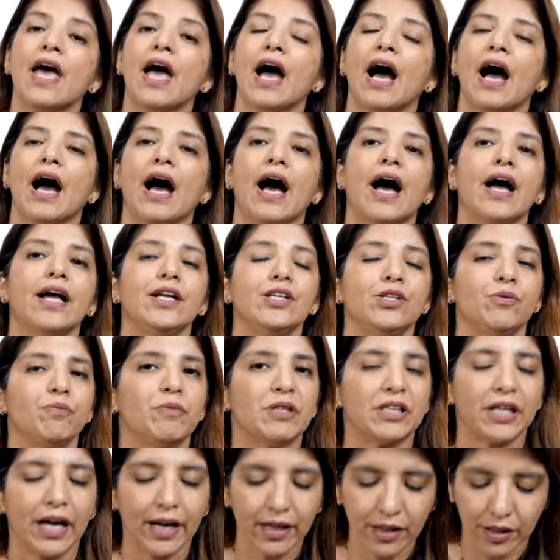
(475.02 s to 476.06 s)
and
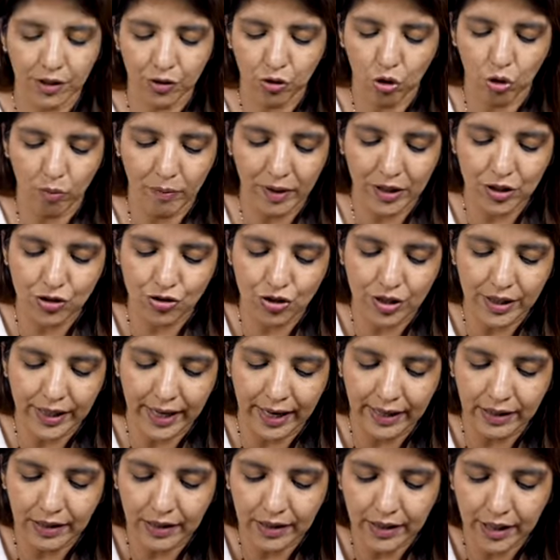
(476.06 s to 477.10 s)
methylergometrin
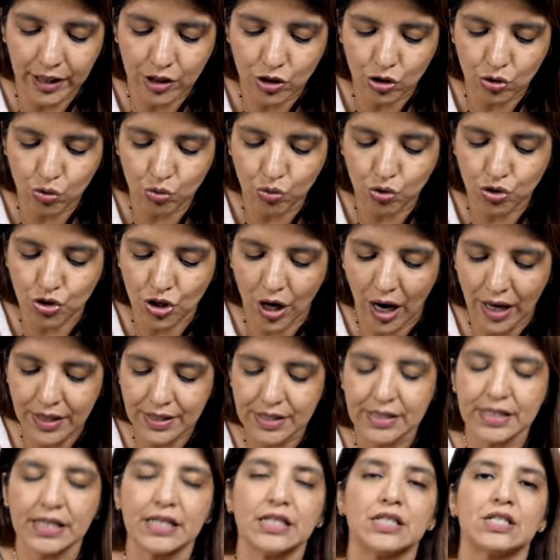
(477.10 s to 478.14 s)
can lead to
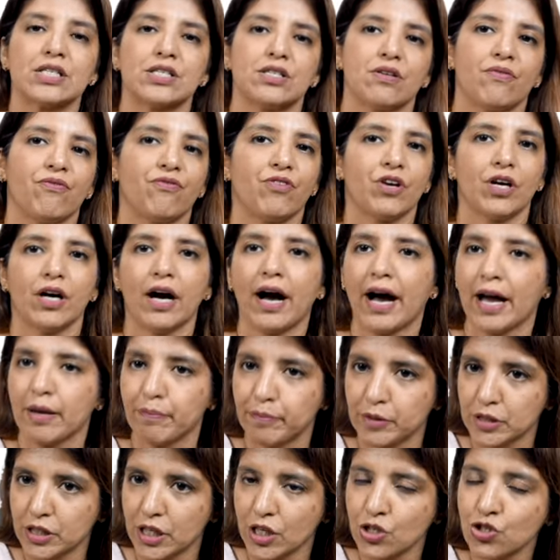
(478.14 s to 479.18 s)
transient severe
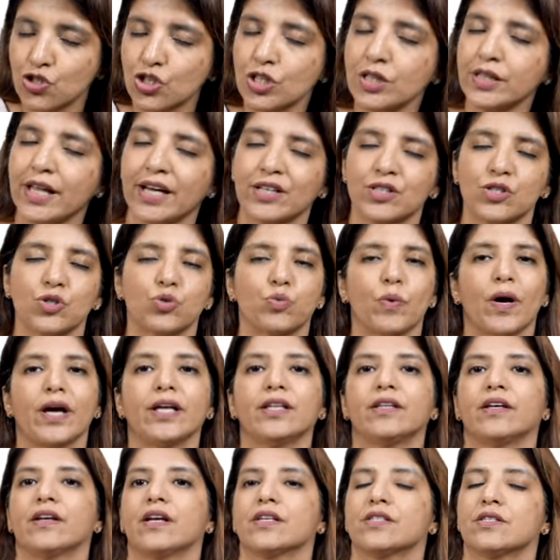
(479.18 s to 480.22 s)
hypertension. That is why there are